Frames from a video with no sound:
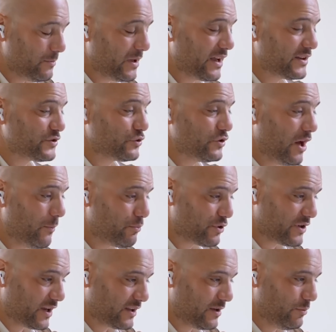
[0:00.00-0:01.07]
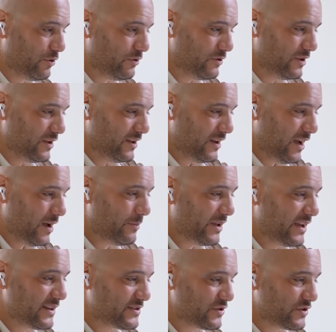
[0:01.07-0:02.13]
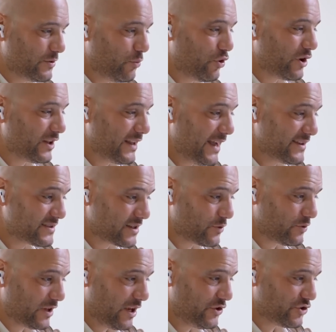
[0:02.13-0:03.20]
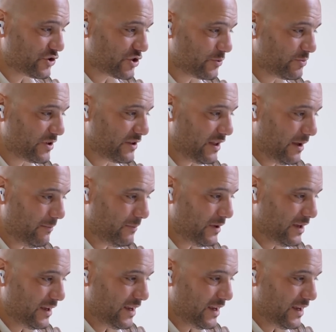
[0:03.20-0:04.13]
because they're not predictable, because there's a more elastic relationship to them.